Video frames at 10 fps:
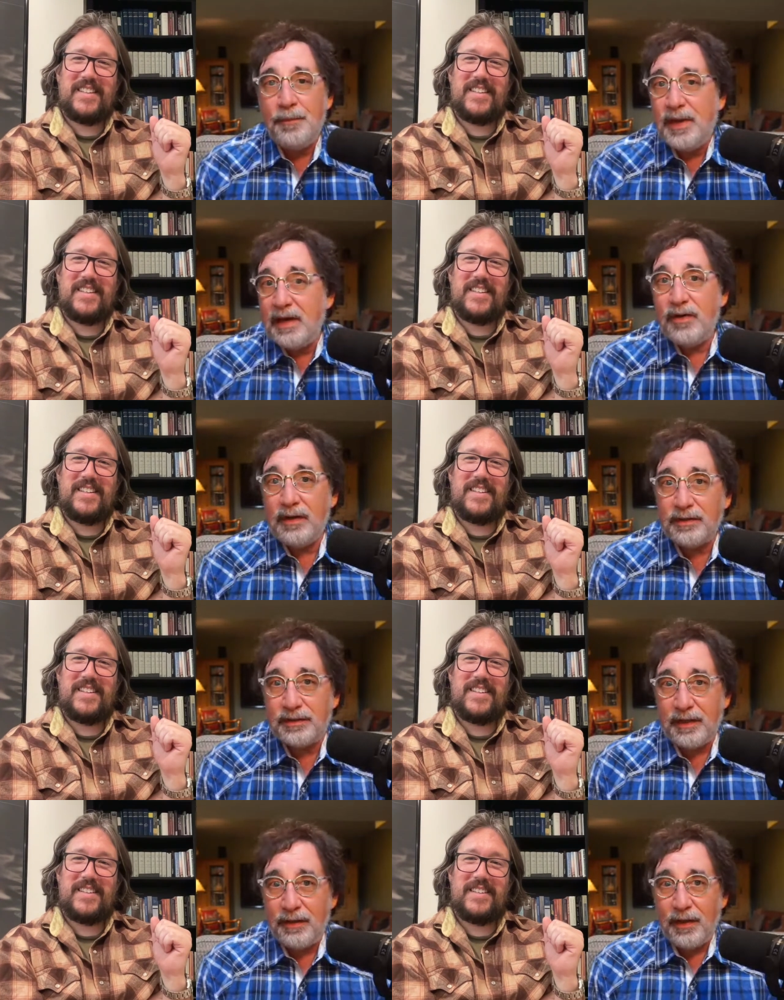Speaker 1: given us
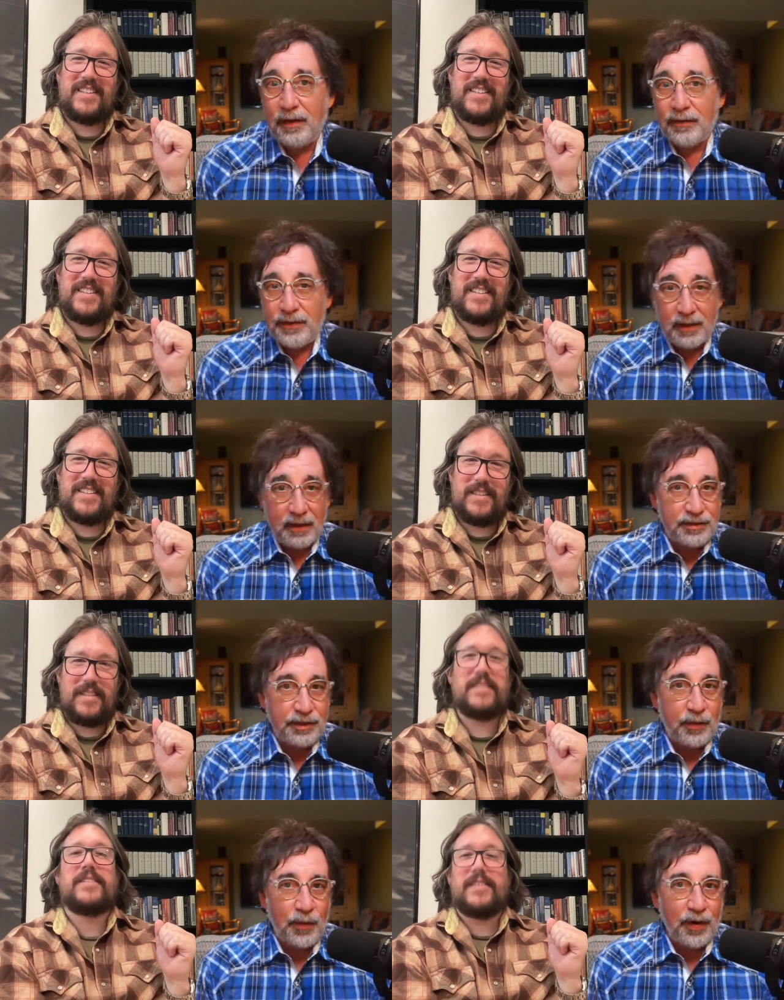in their
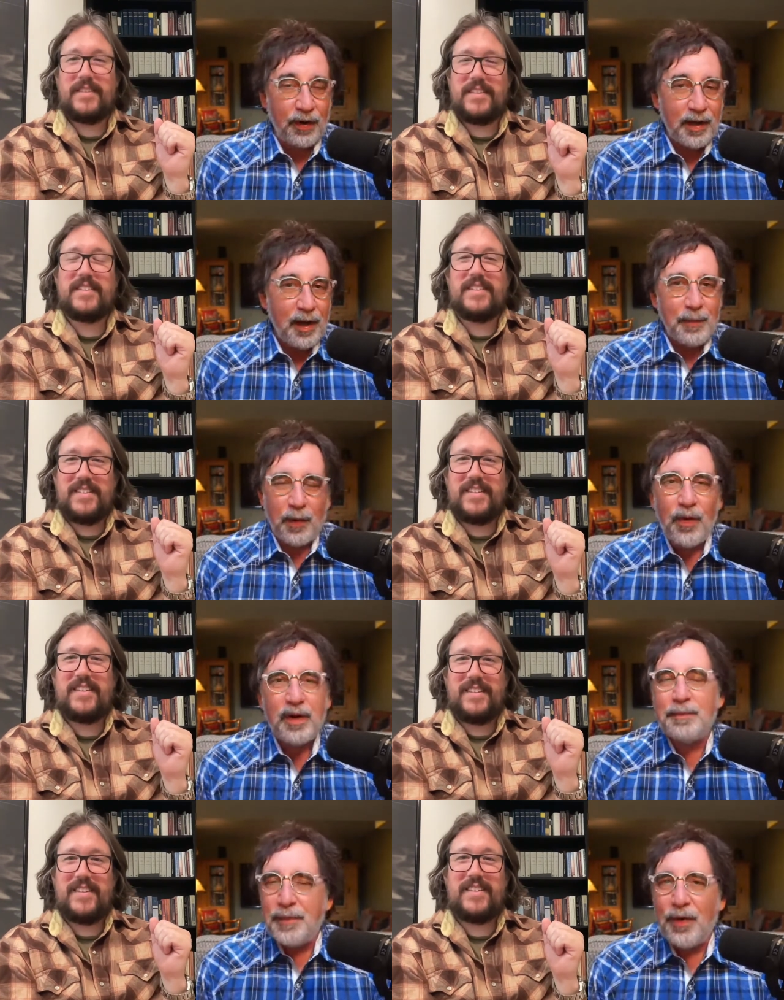theological work. But what a
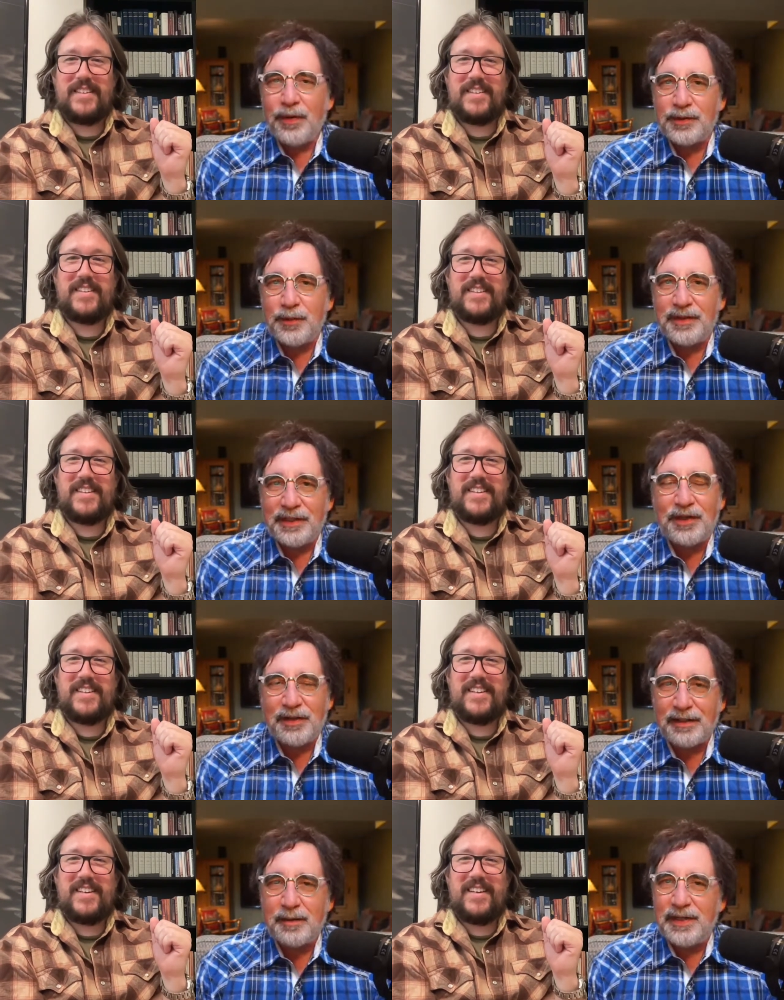bonus when they turn
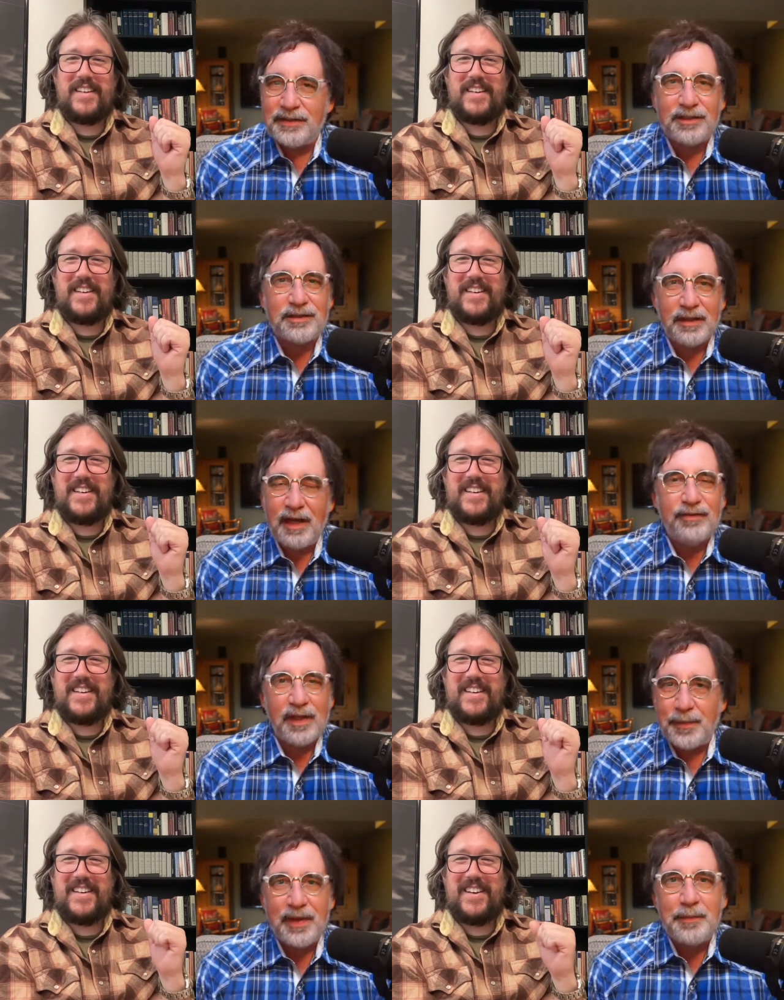out to be just
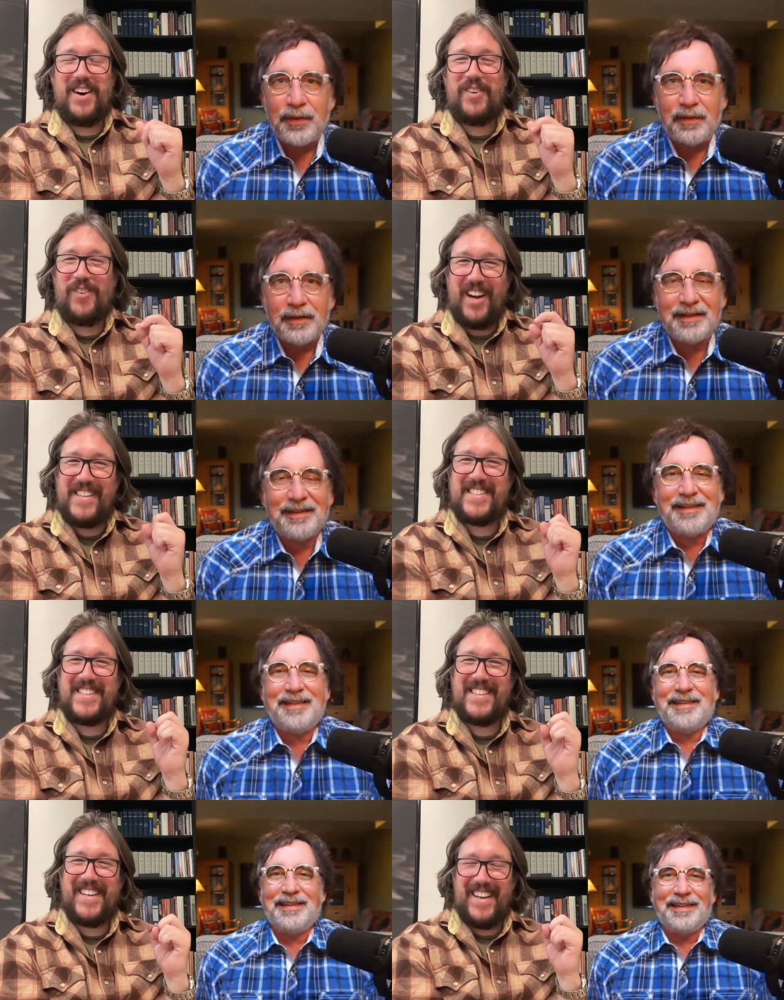lovely people. Oh, right.
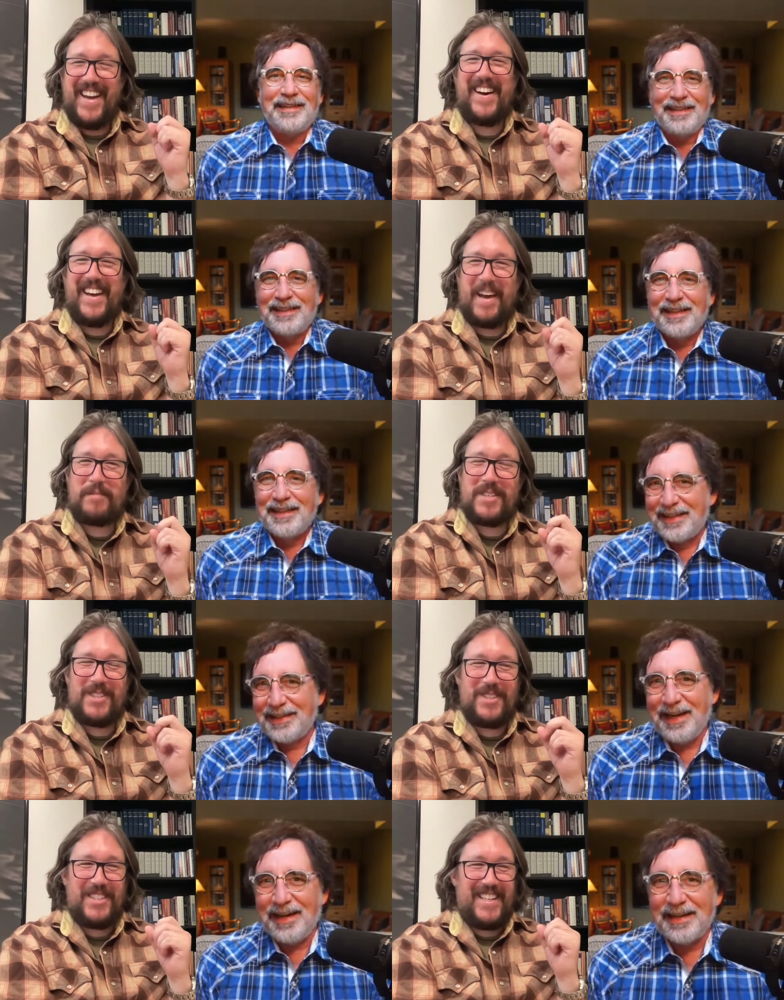
Speaker 2: yeah,
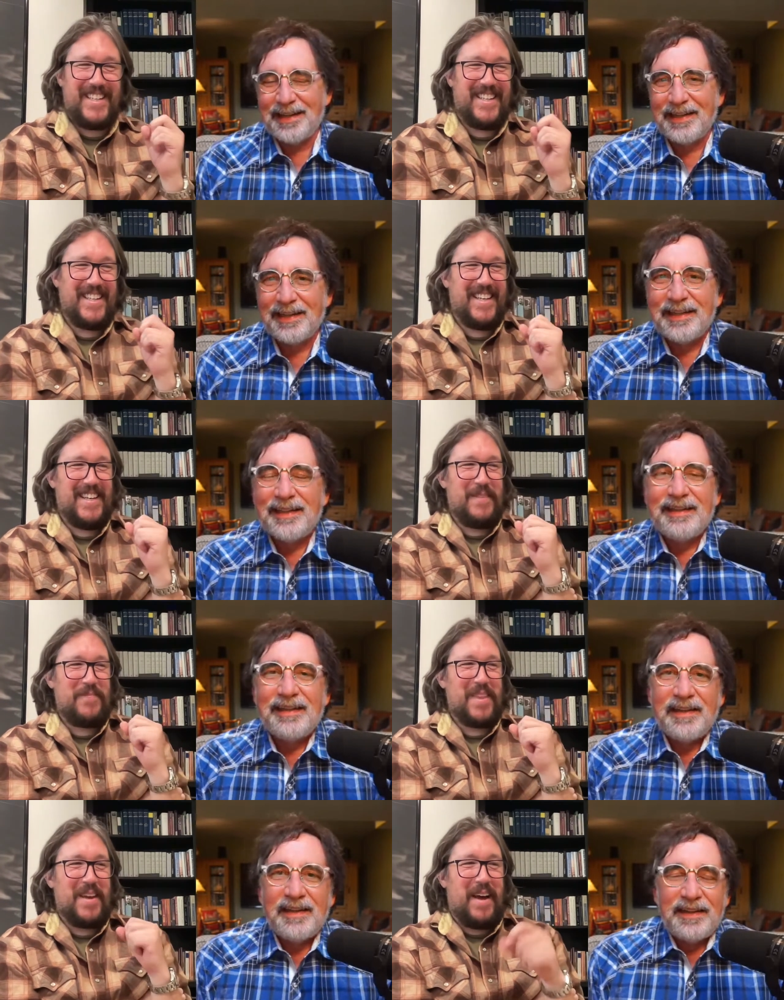absolutely. Yeah.
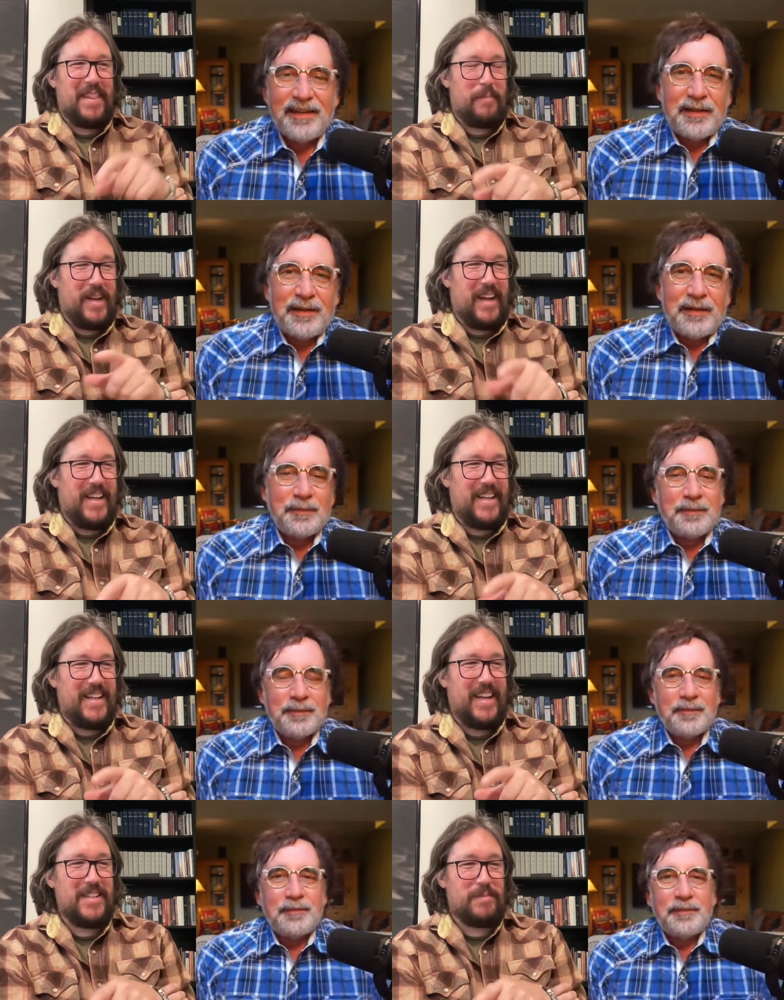I, but in
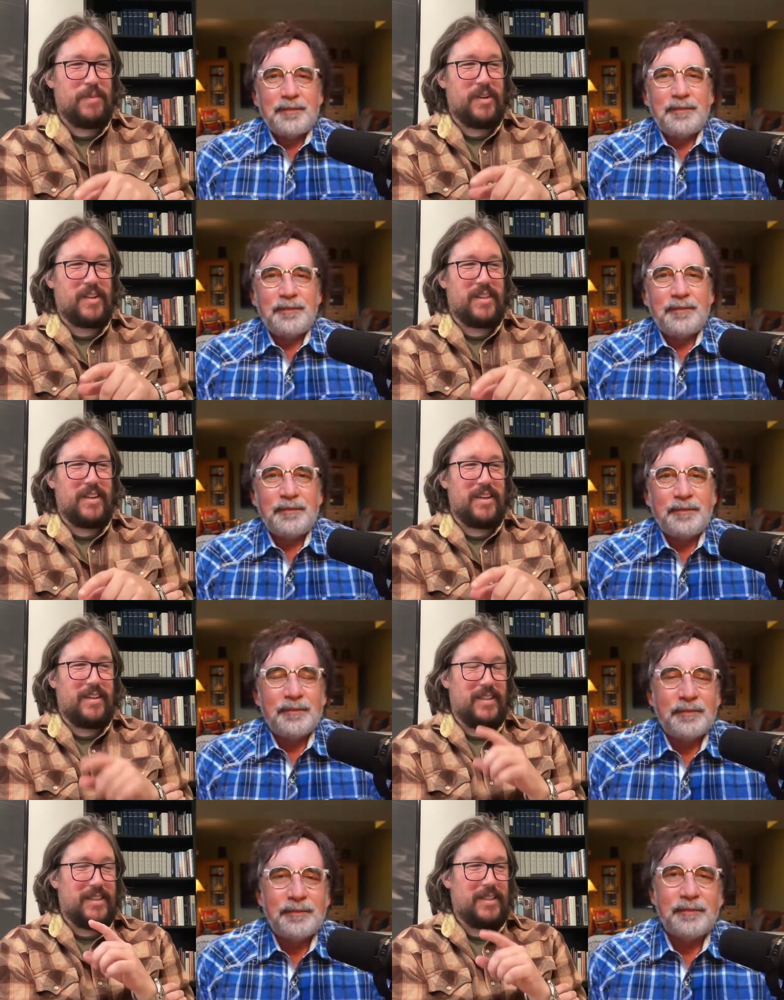his book,
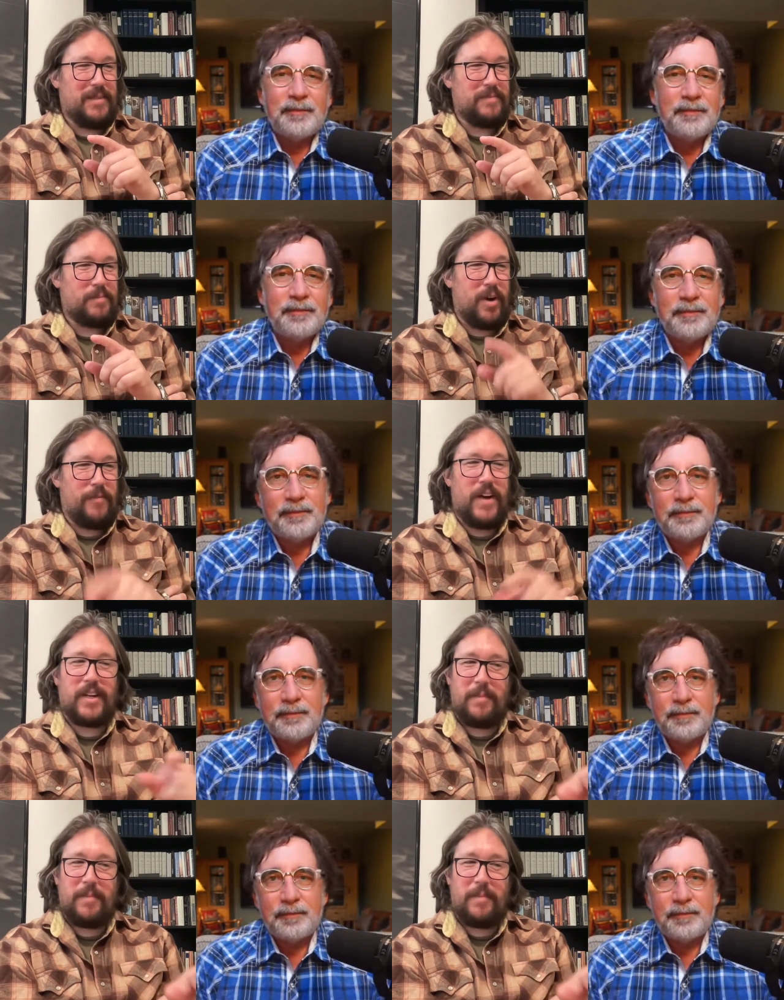the um, prophetic